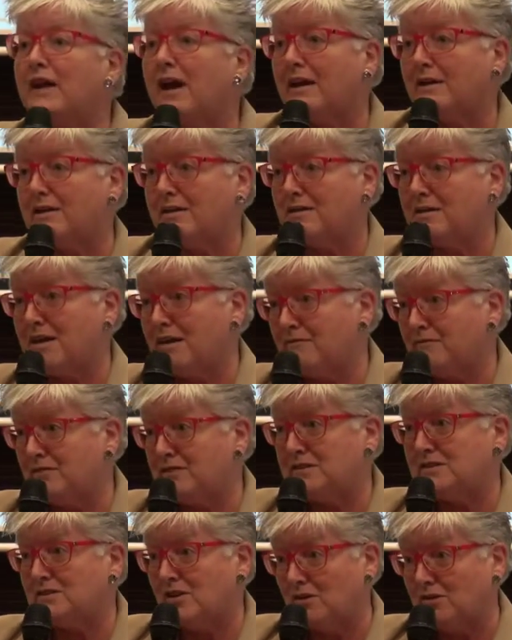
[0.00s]
out of your
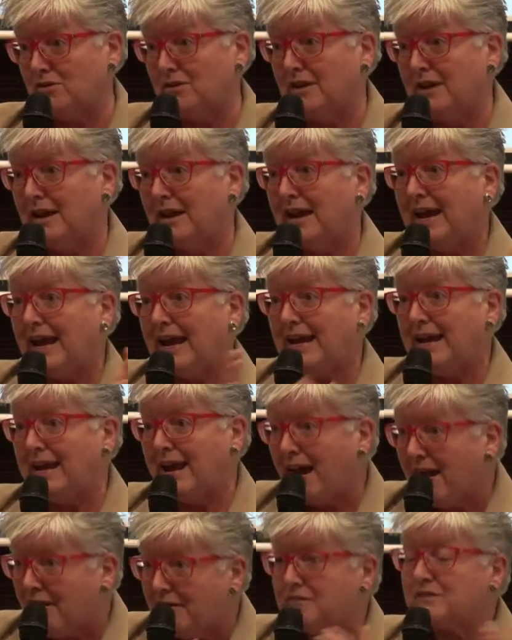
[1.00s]
comfort zone
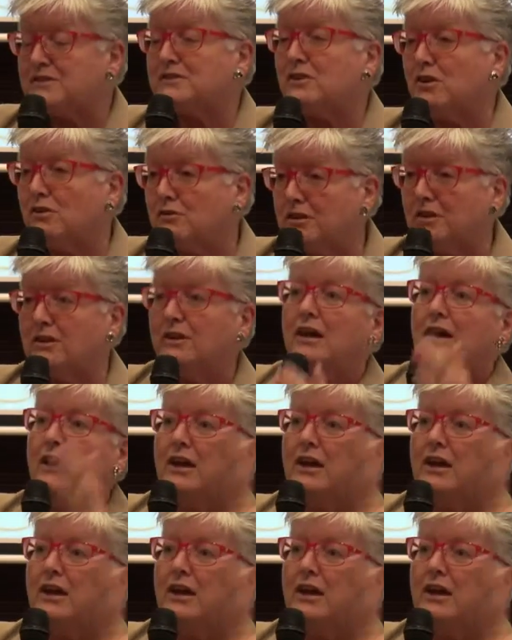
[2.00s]
enough so that,